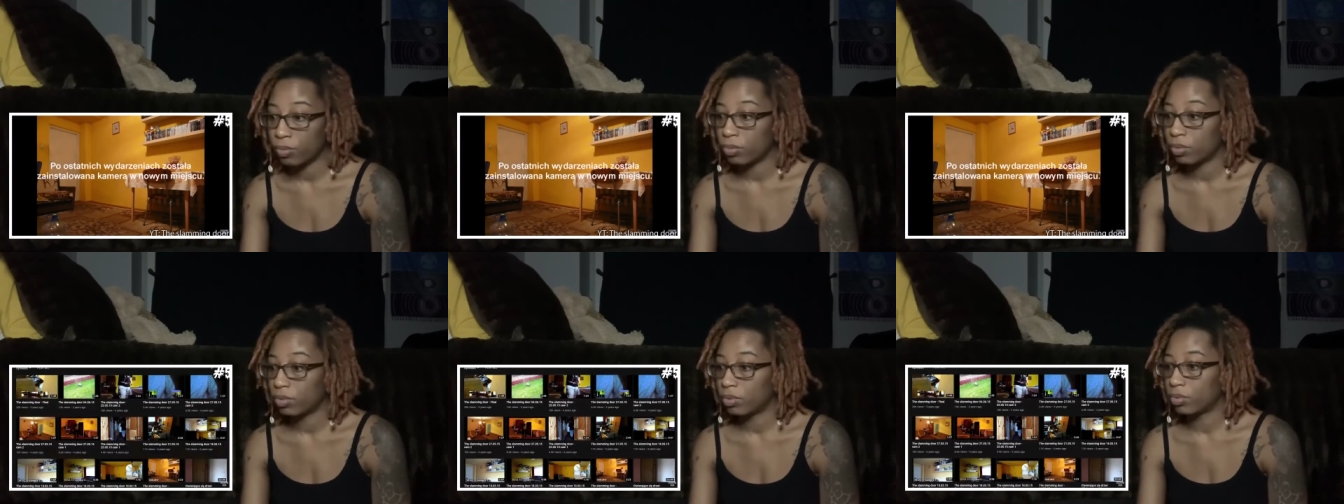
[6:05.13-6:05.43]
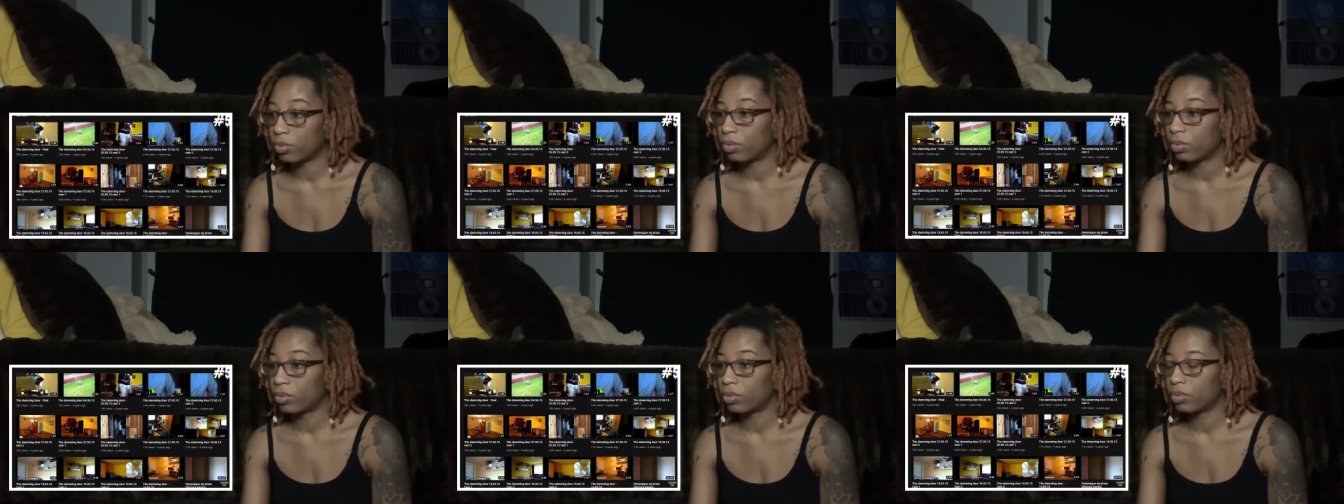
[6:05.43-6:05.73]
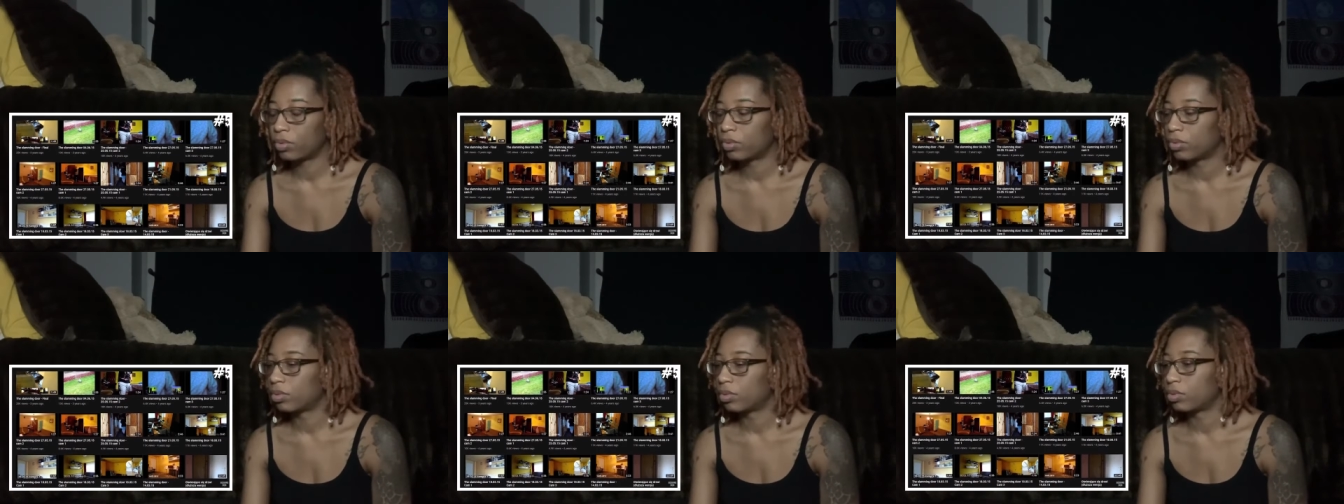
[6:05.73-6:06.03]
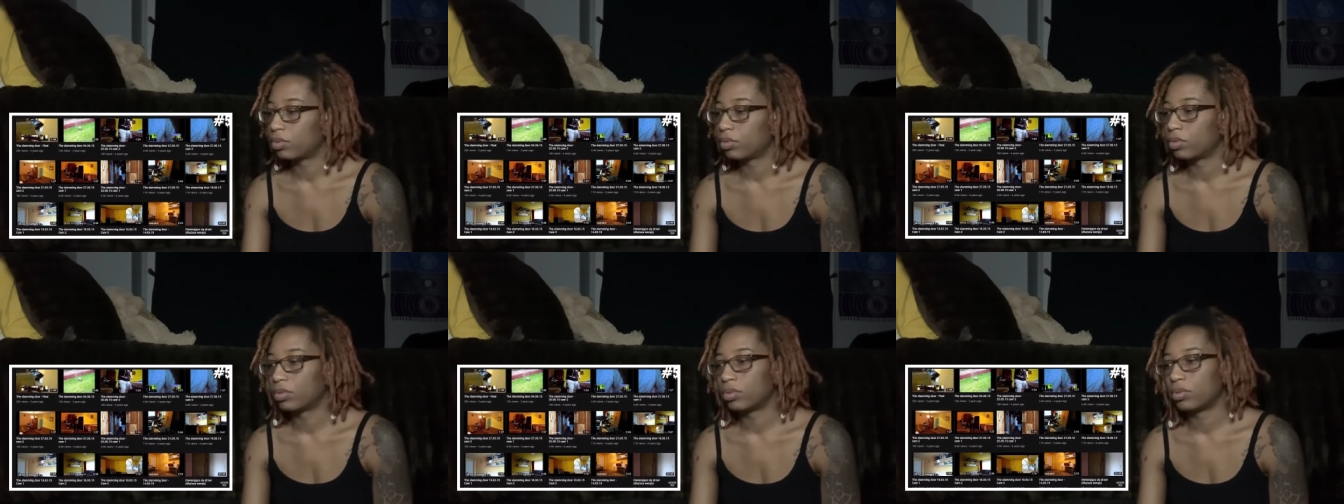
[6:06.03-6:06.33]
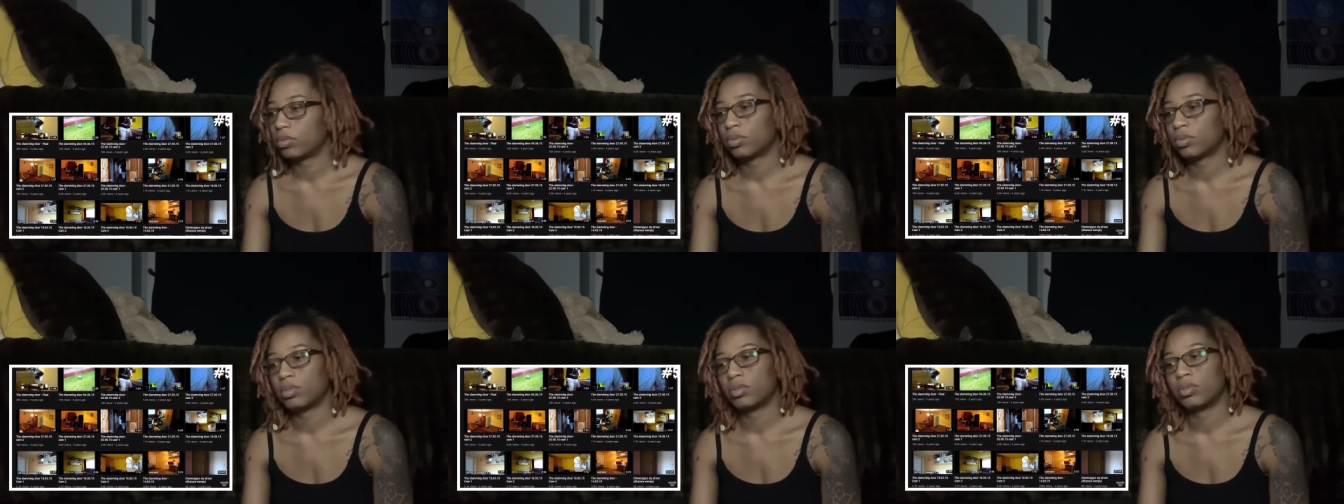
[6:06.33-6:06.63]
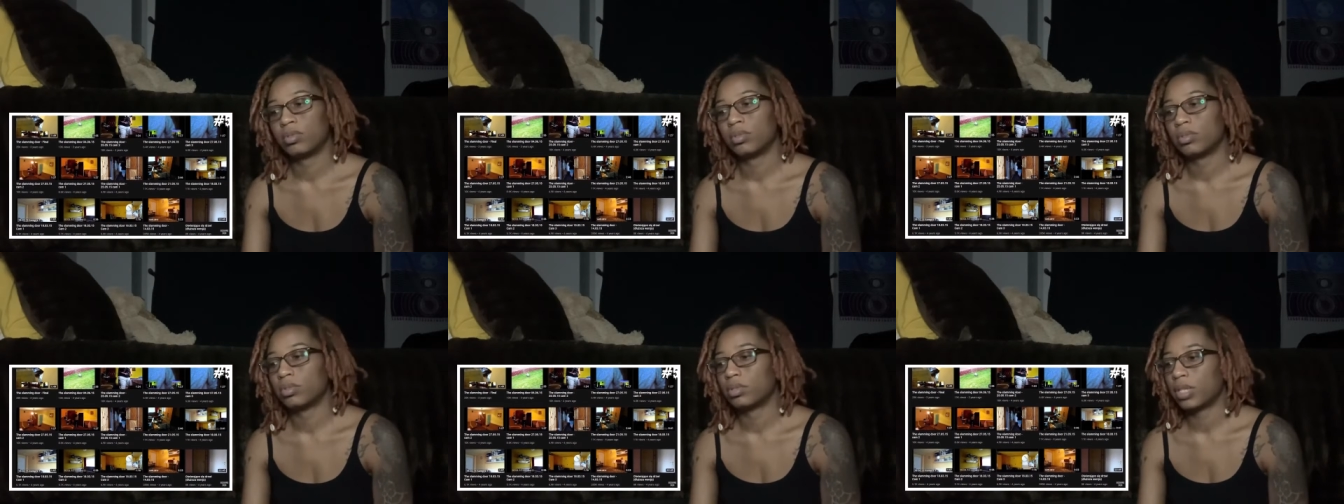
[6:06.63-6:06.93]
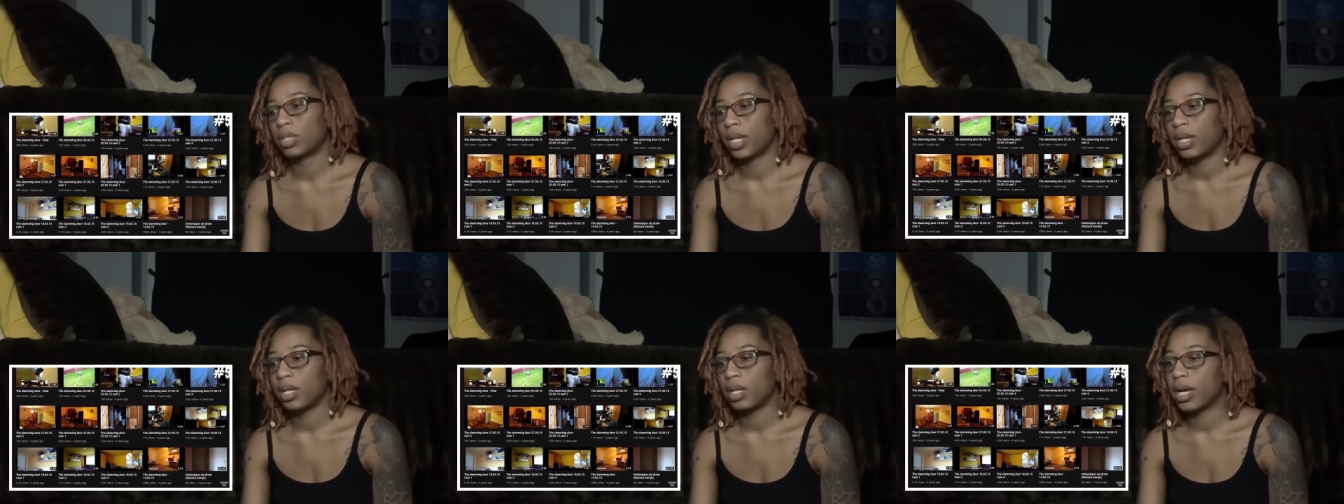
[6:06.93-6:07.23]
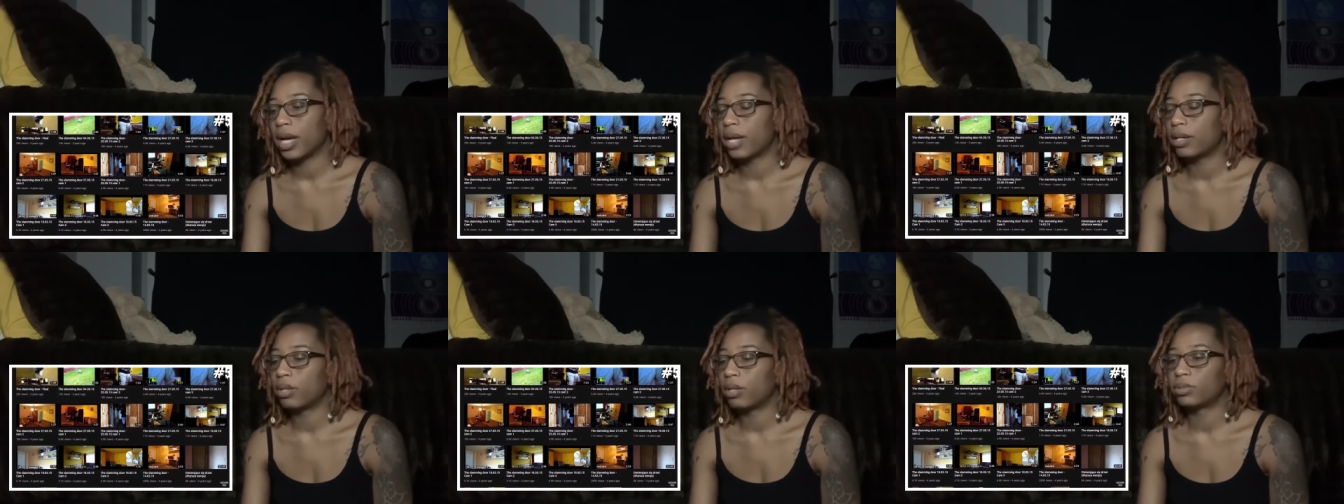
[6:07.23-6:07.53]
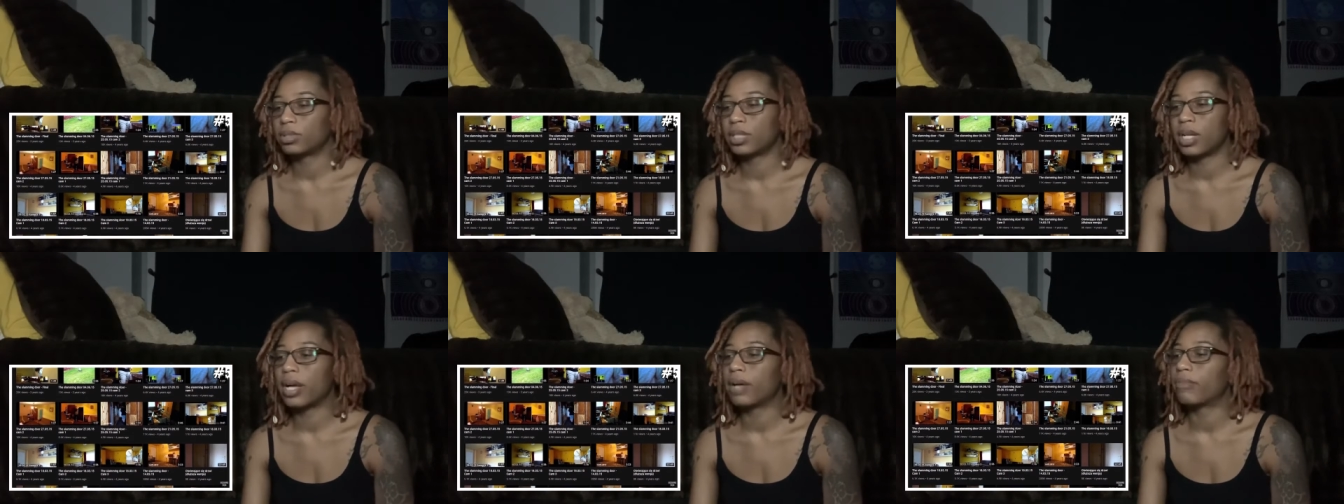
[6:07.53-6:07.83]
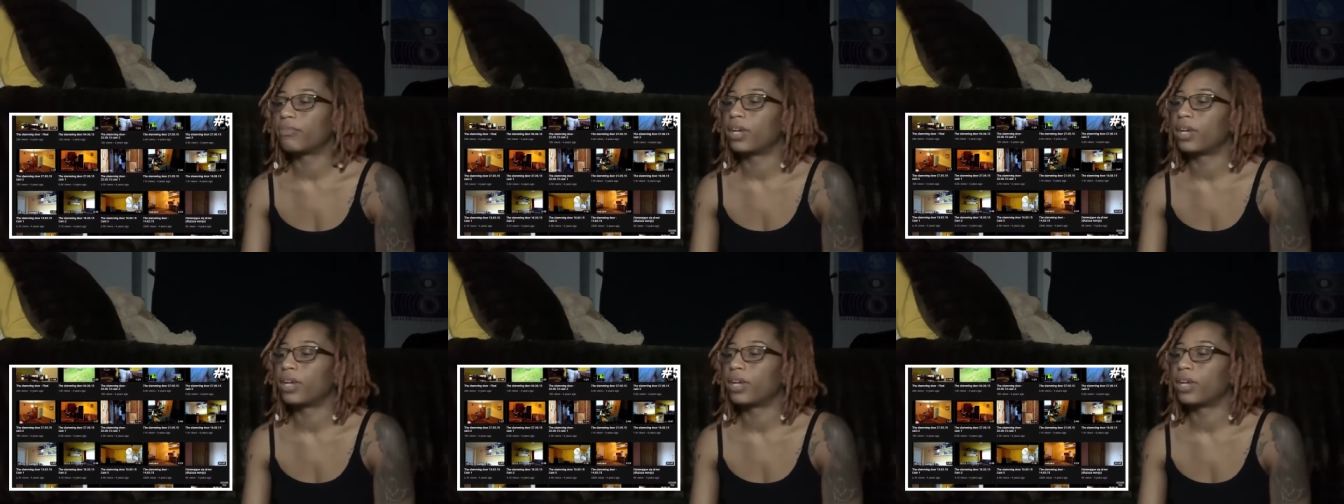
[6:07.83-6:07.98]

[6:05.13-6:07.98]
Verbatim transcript: This next video comes from a Polish YouTuber no